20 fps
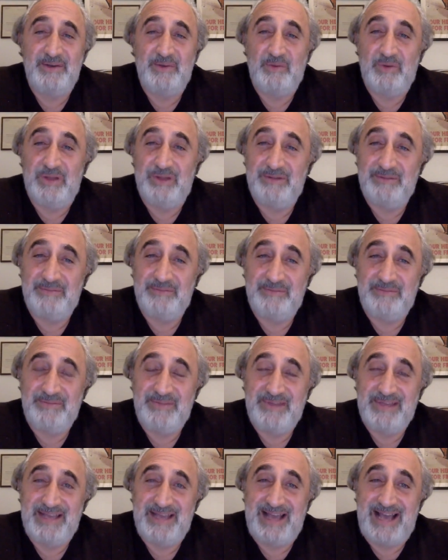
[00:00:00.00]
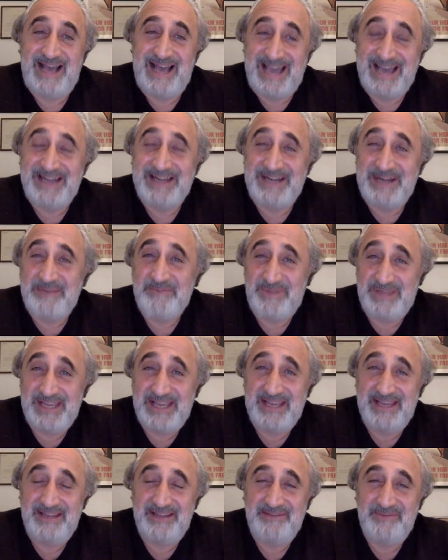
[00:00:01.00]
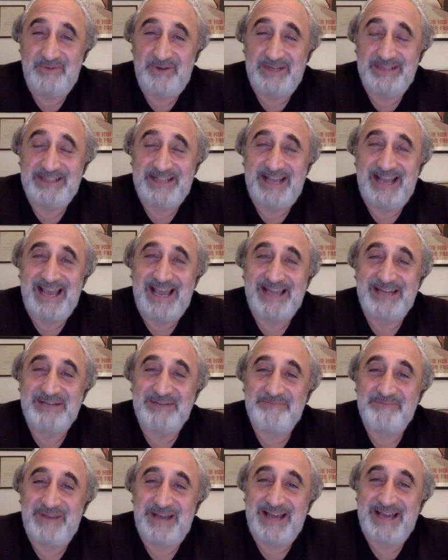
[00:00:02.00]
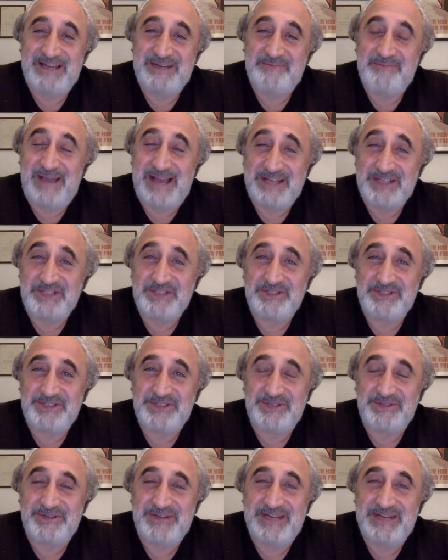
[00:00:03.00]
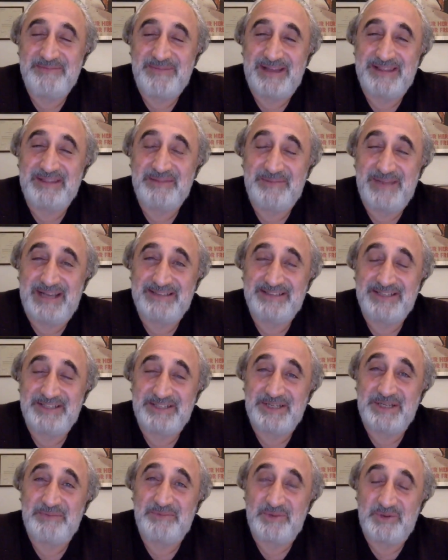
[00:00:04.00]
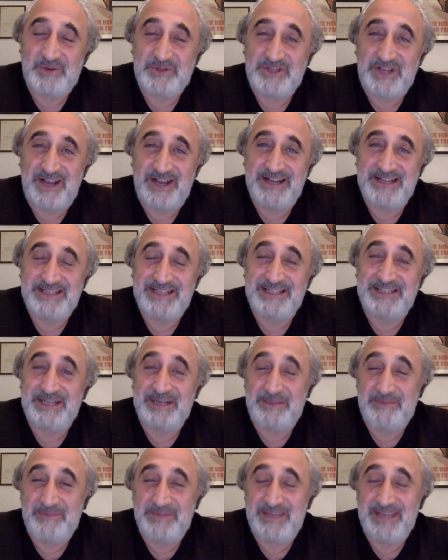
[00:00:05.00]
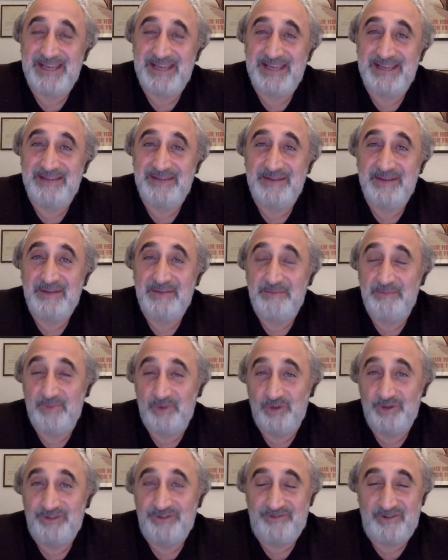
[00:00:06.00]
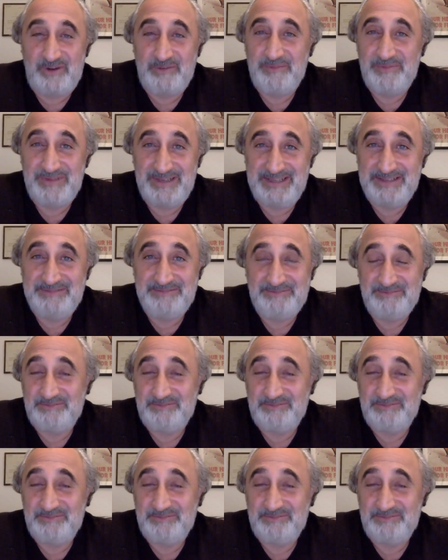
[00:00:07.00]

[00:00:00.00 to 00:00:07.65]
Well, I had an MBA, right? I had a I had a bachelor's degree in mathematics and computer science and an MBA, both from uh,